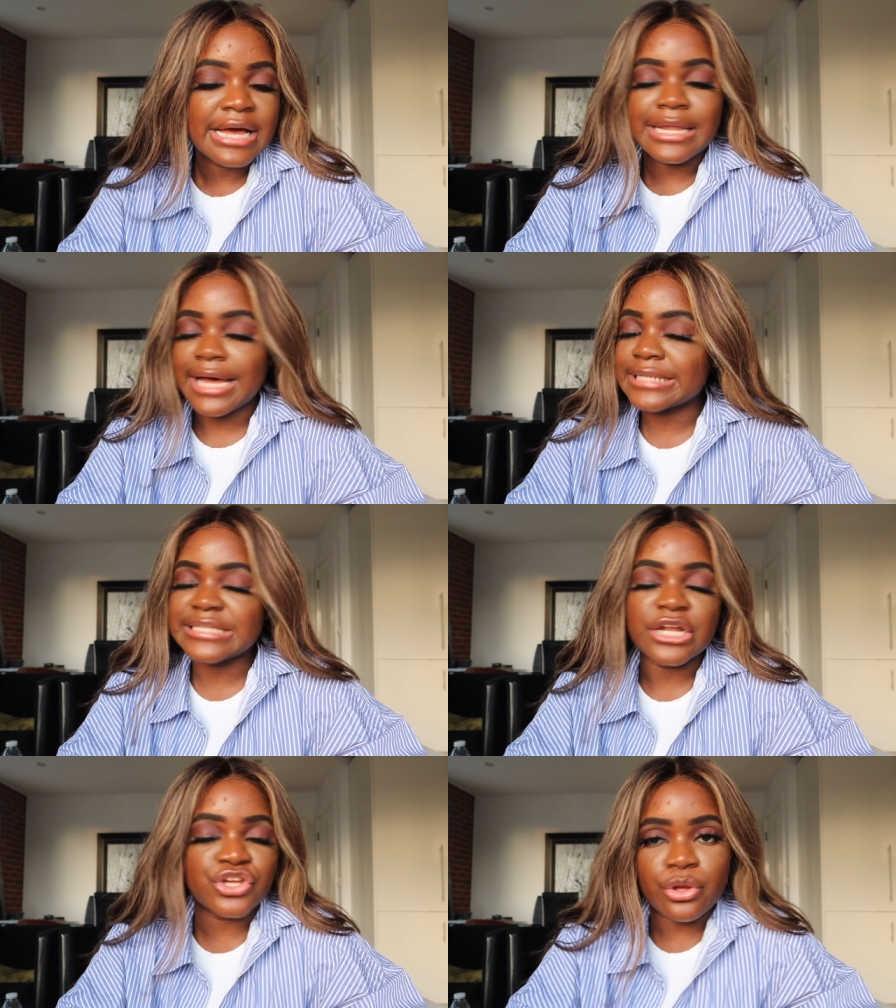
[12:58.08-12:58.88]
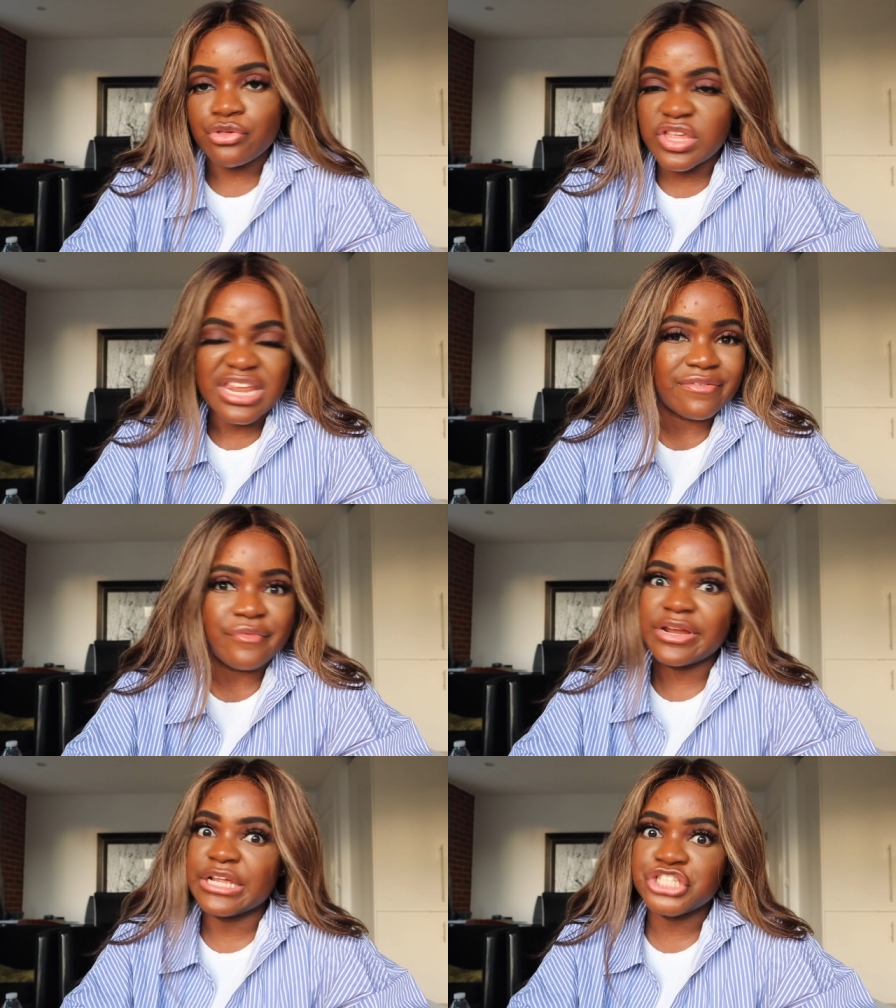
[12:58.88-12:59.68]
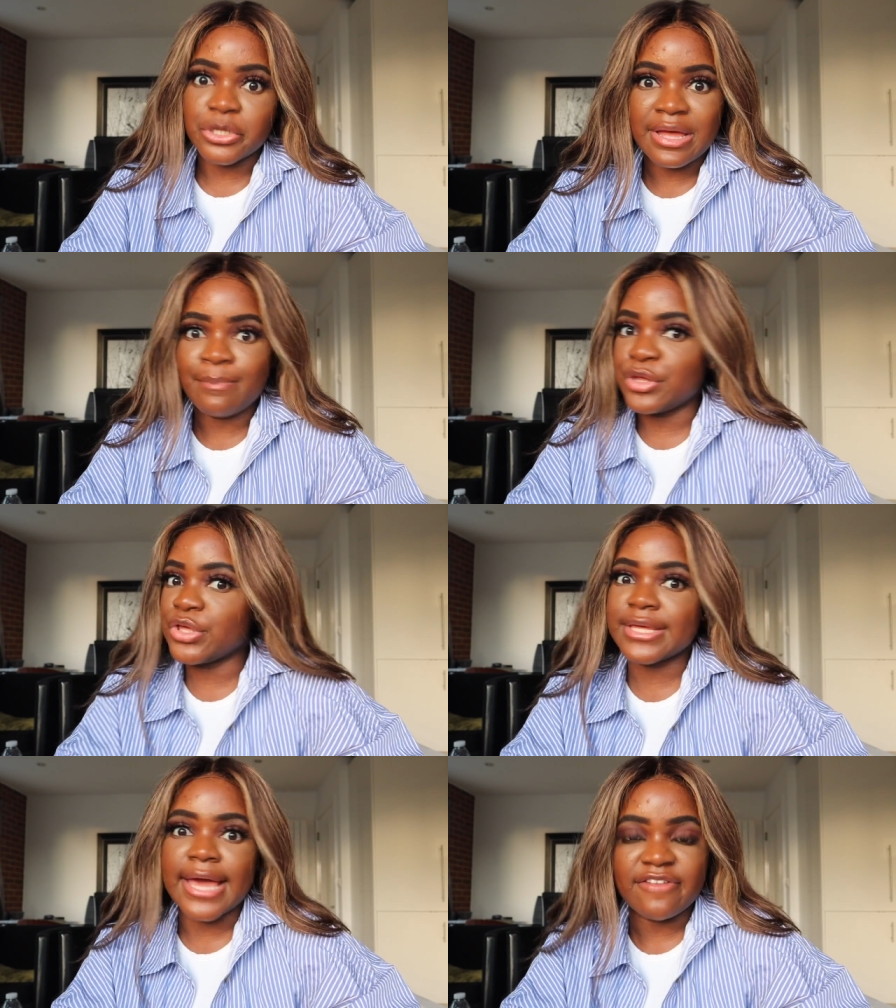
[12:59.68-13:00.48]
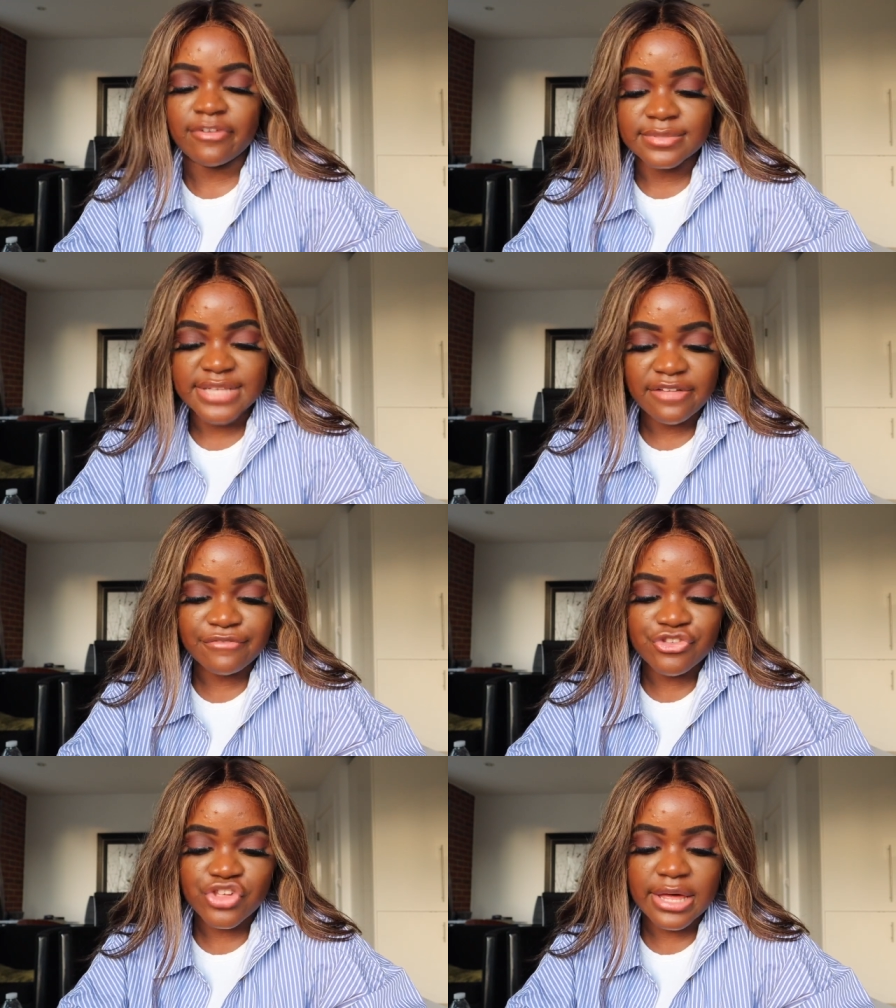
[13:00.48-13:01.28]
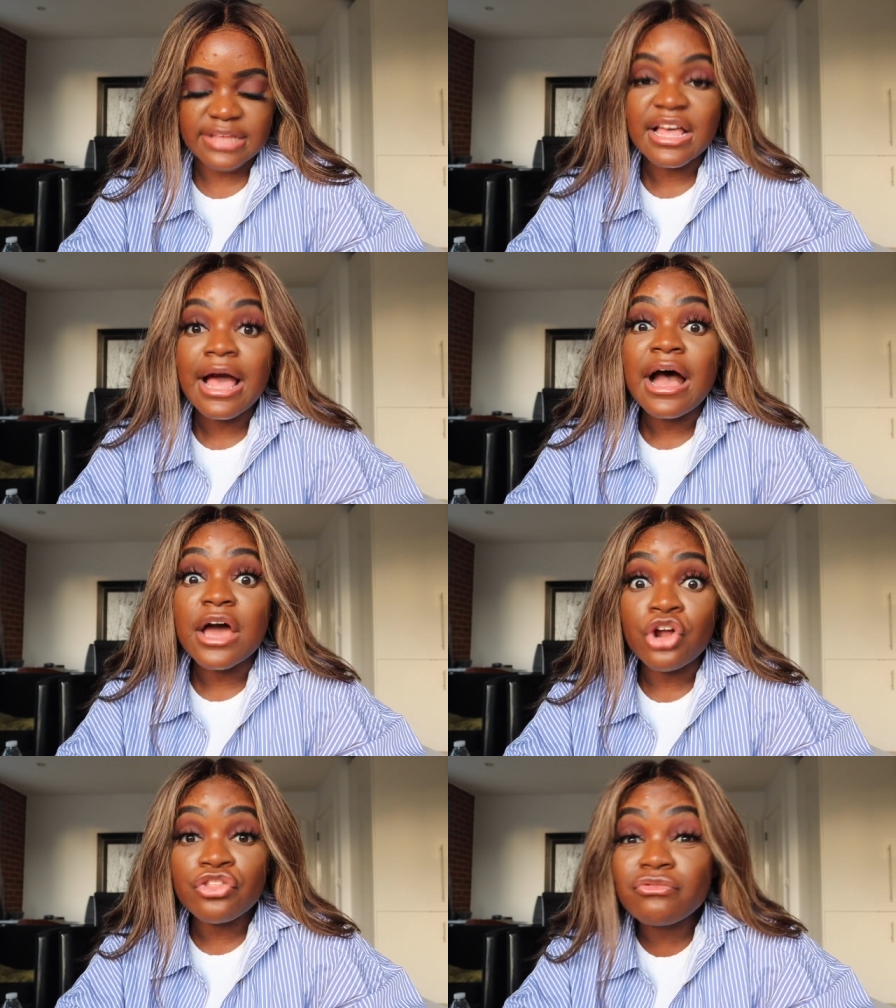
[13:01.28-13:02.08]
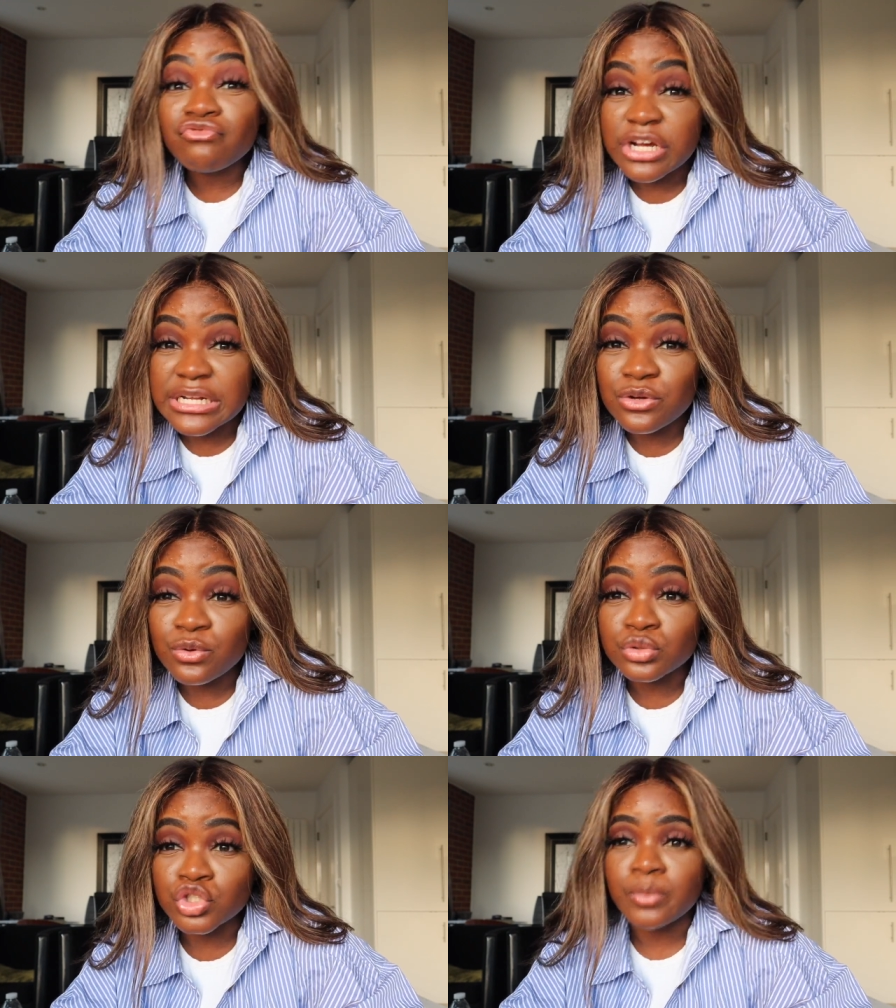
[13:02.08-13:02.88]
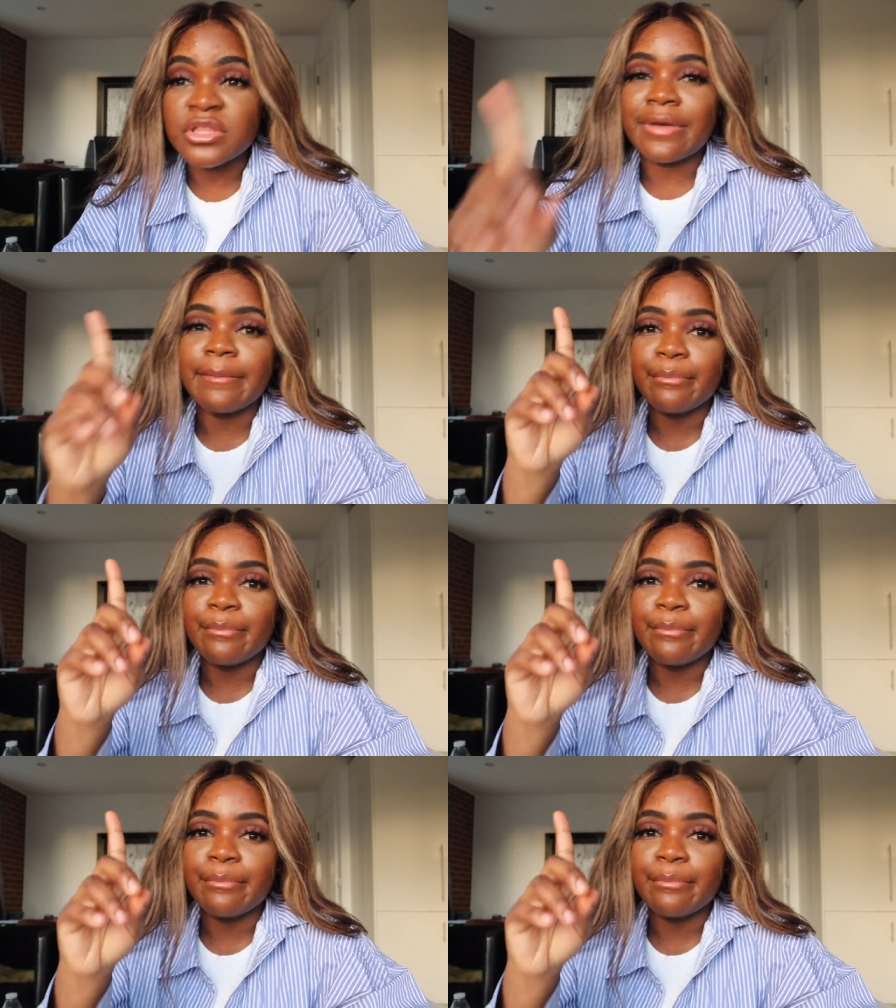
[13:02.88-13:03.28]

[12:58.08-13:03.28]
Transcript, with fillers: Like I said, Gucci never really do it, but you can get it from Selfridges. Another really cool shop that my